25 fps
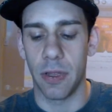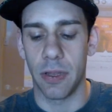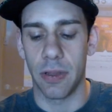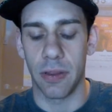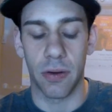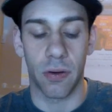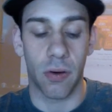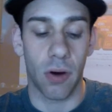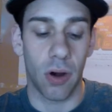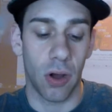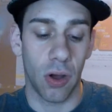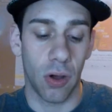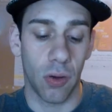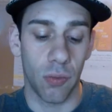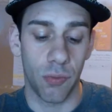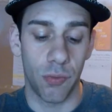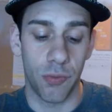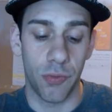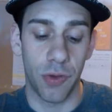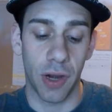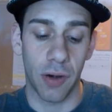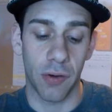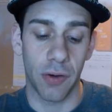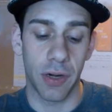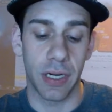They're all
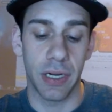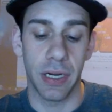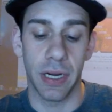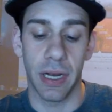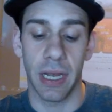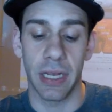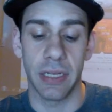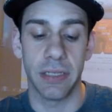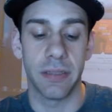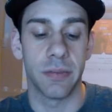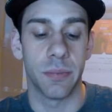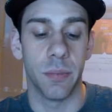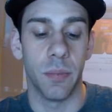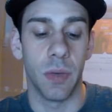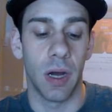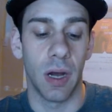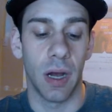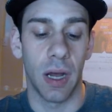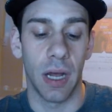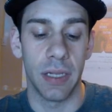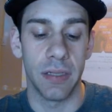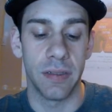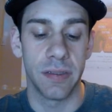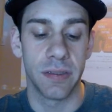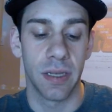very nice
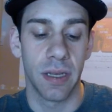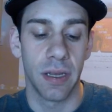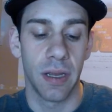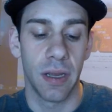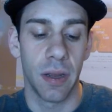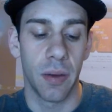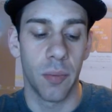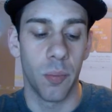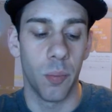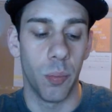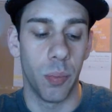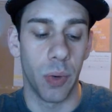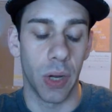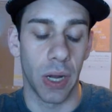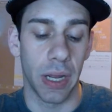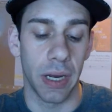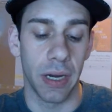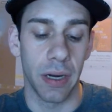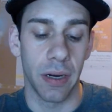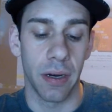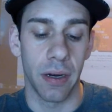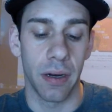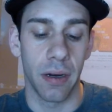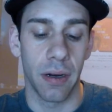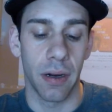mods, but
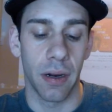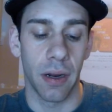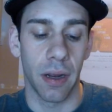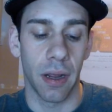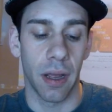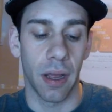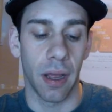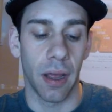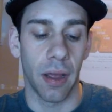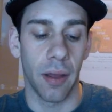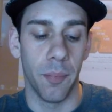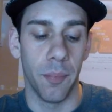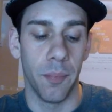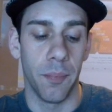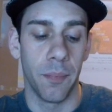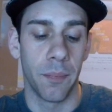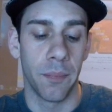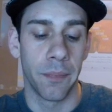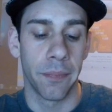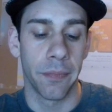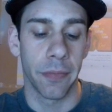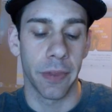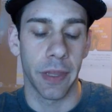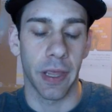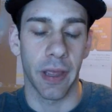
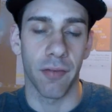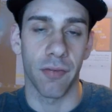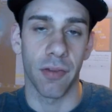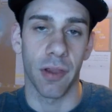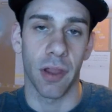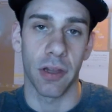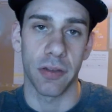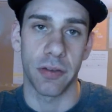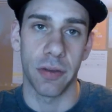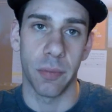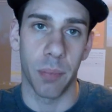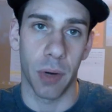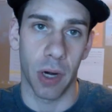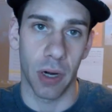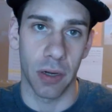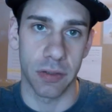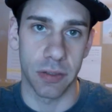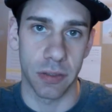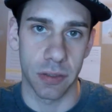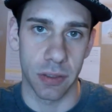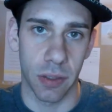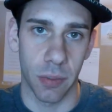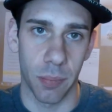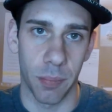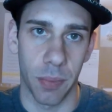they have lots of parts
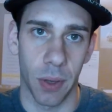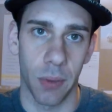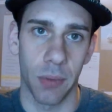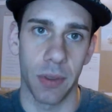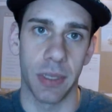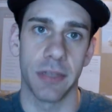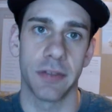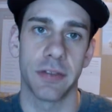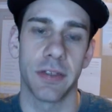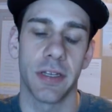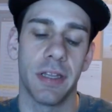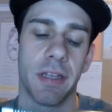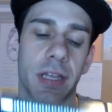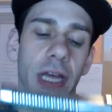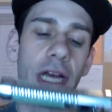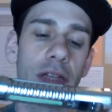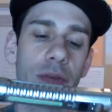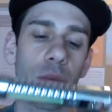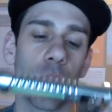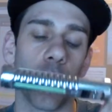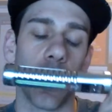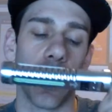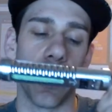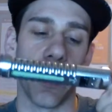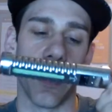and components, and that's
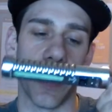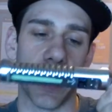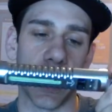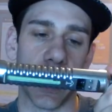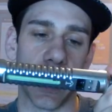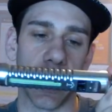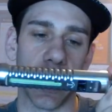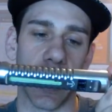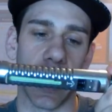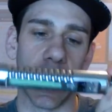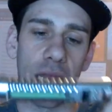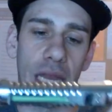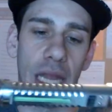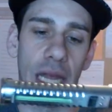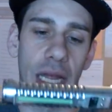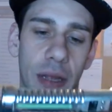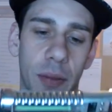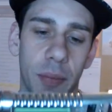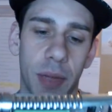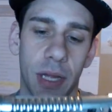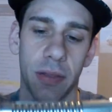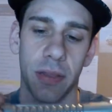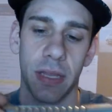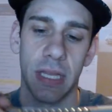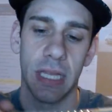one thing I like
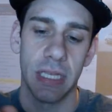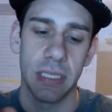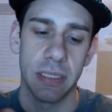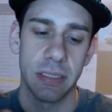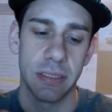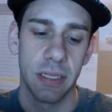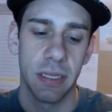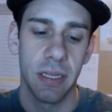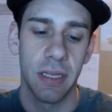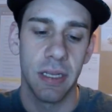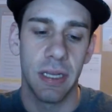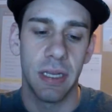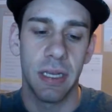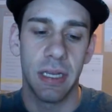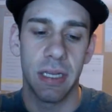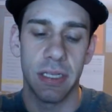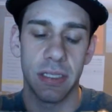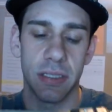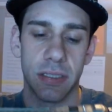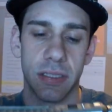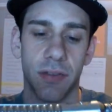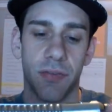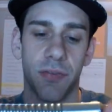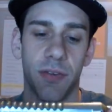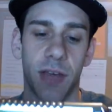about this,
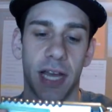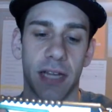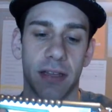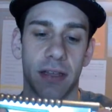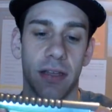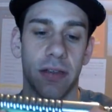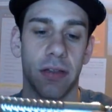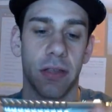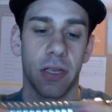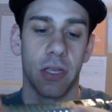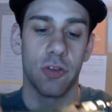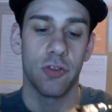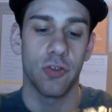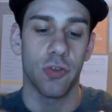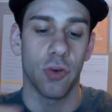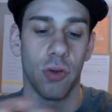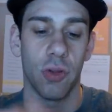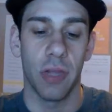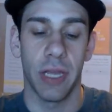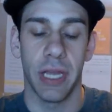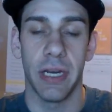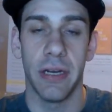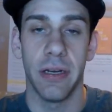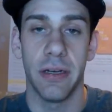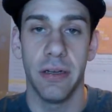is the fact that the control
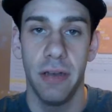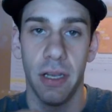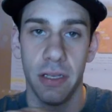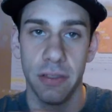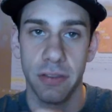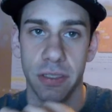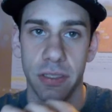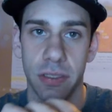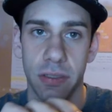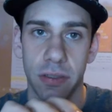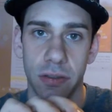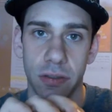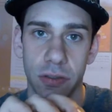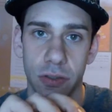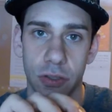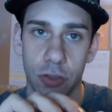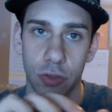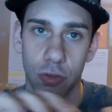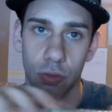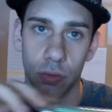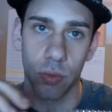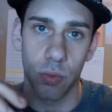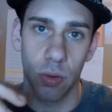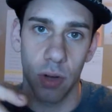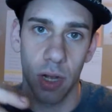head doesn't
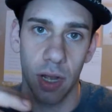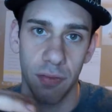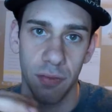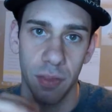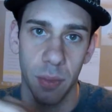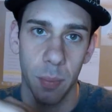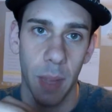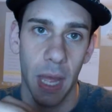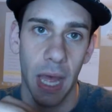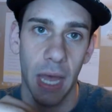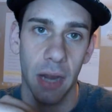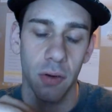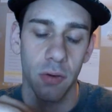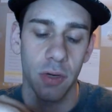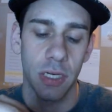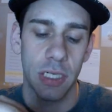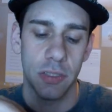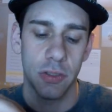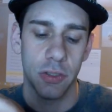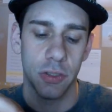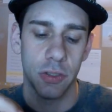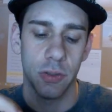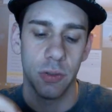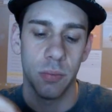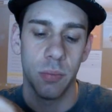screw off the battery
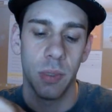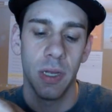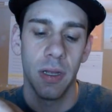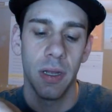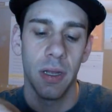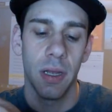tube.